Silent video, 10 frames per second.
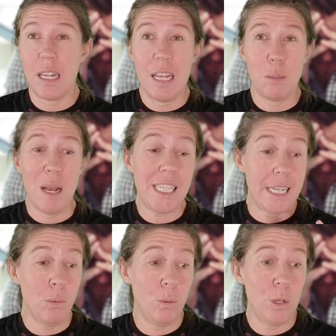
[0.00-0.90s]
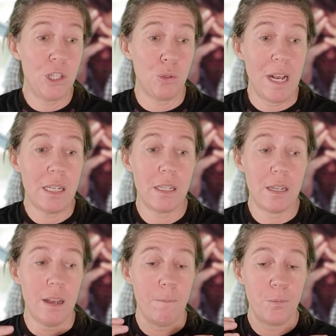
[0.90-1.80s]
is basically when we're stressed,
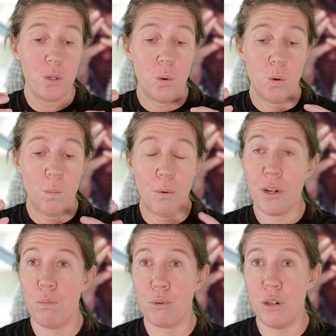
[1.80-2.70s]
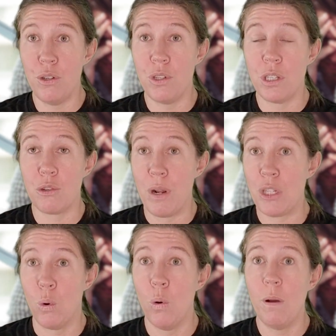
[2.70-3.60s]
your body produces stress
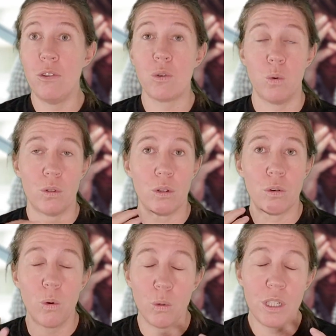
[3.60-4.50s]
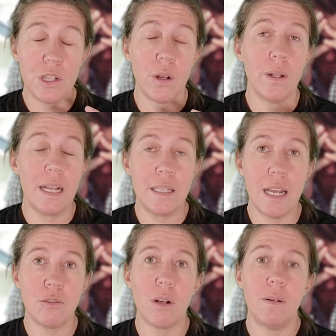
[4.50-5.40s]
hormones called cortisol,
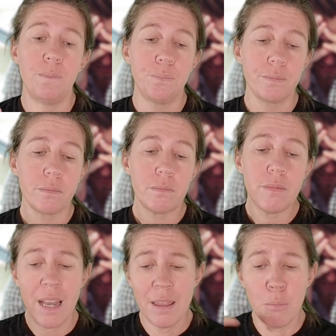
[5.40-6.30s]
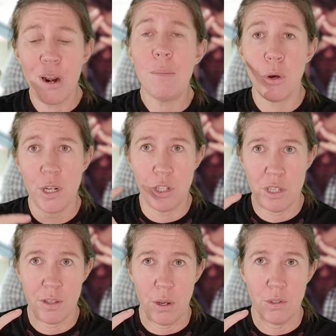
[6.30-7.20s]
etc., and the brain
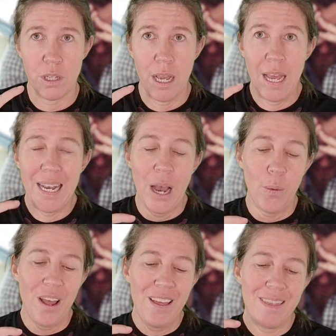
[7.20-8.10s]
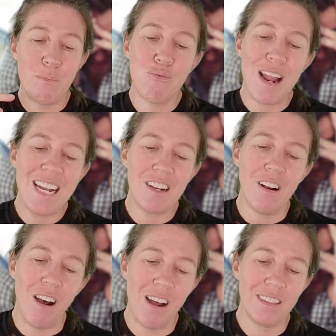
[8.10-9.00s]
monitors those. Now, the brain
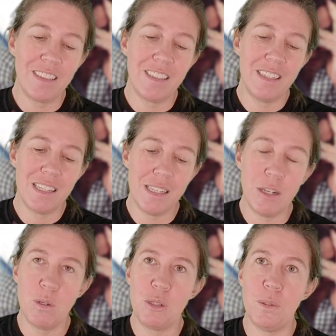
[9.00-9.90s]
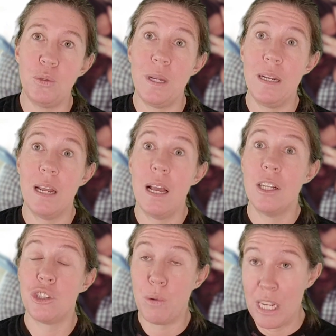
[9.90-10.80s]
can't distinguish between
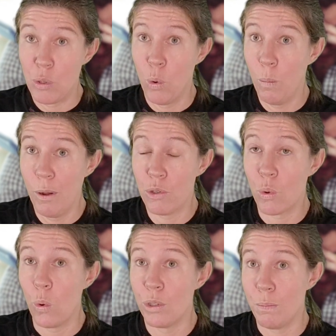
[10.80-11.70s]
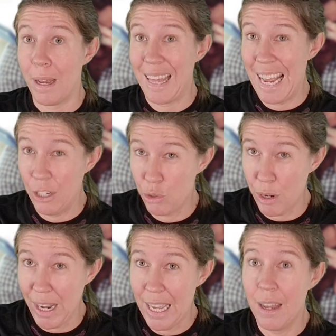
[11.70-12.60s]
stress hormones caused by the
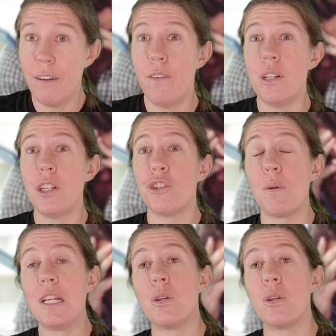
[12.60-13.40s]
injury versus stress